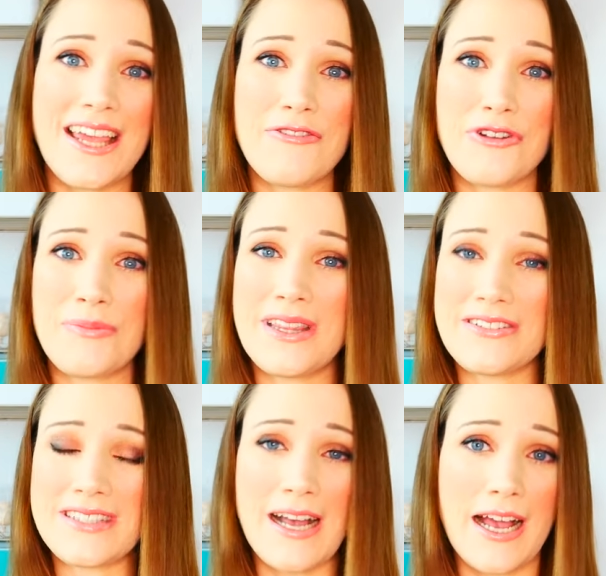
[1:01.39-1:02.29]
Like for me,
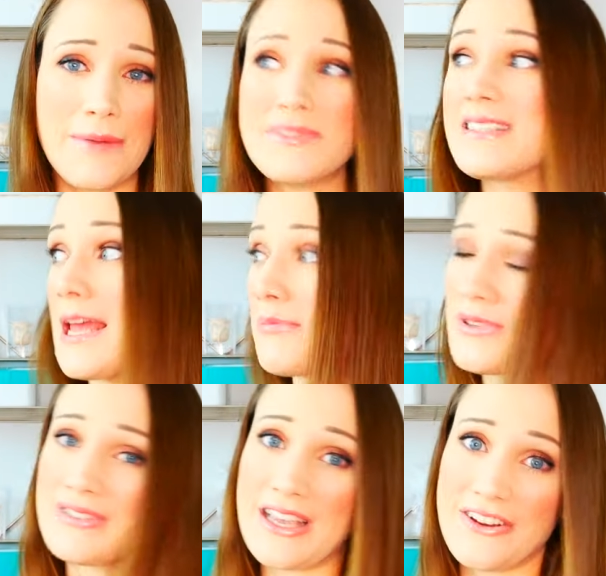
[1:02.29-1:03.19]
there's a couple
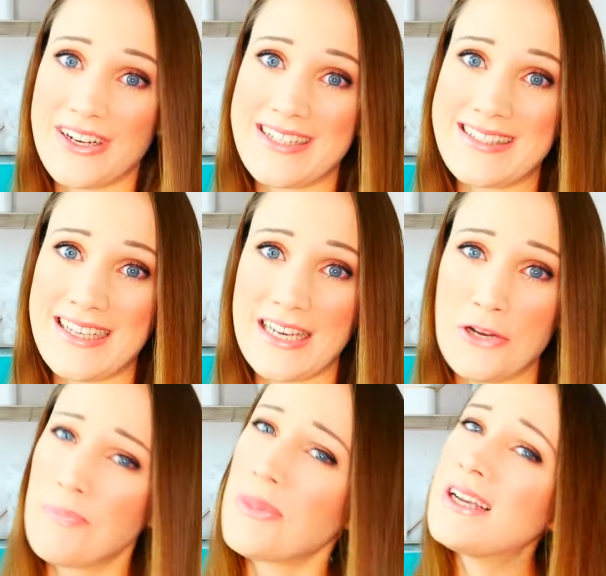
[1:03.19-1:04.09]
staples that you're going to see in here.